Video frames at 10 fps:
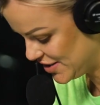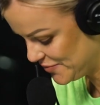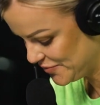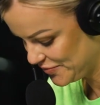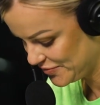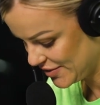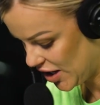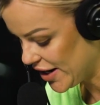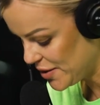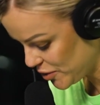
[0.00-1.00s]
me. That
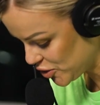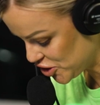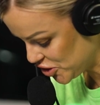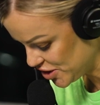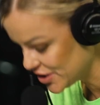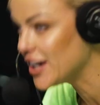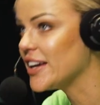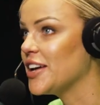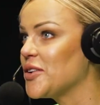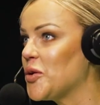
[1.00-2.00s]
might I be the second thing. I we
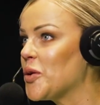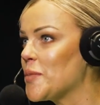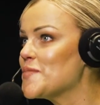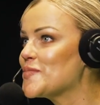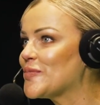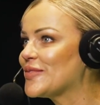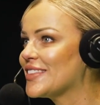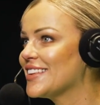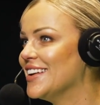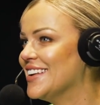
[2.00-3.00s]
might have cook. found the second thing you're
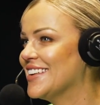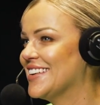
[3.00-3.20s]
better than me